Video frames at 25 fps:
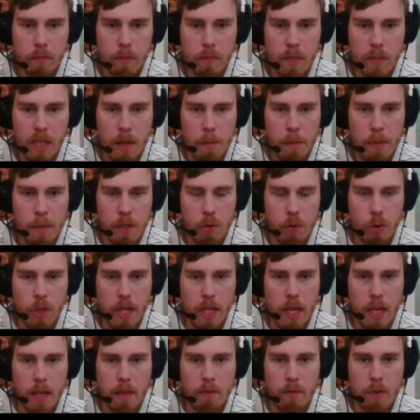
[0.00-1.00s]
But rook
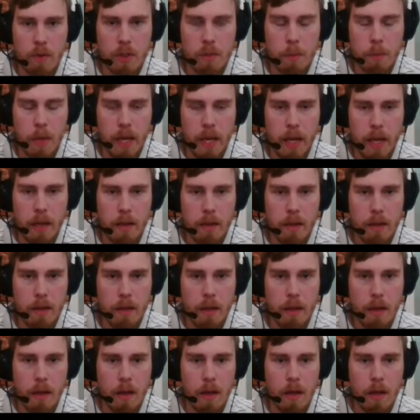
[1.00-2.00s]
e8 was played,
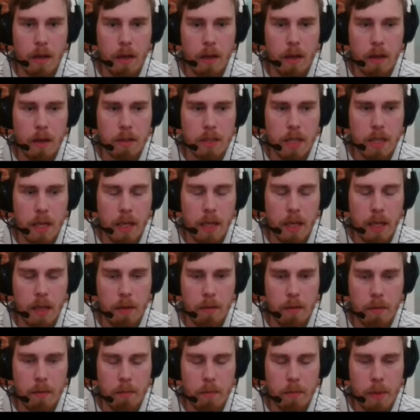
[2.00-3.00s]

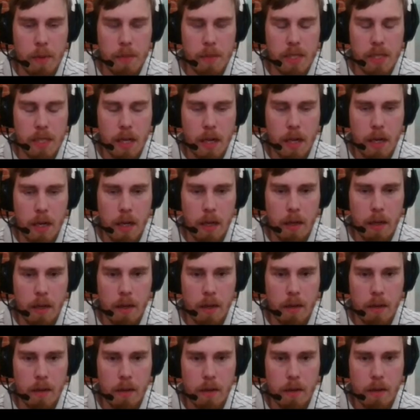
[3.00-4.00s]
maybe slightly
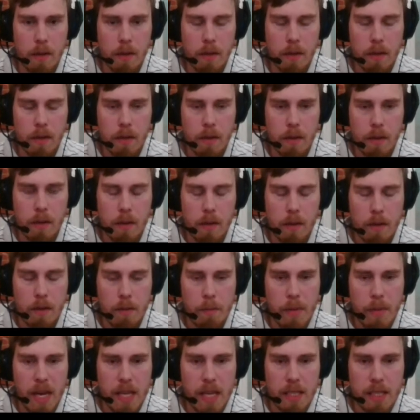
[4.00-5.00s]

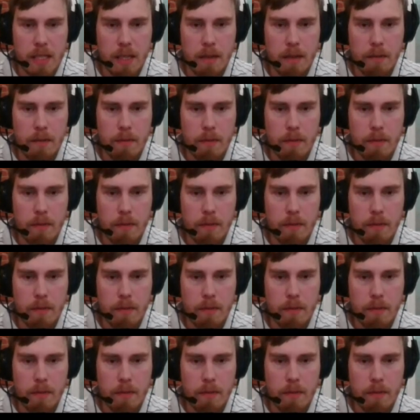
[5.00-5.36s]
passive.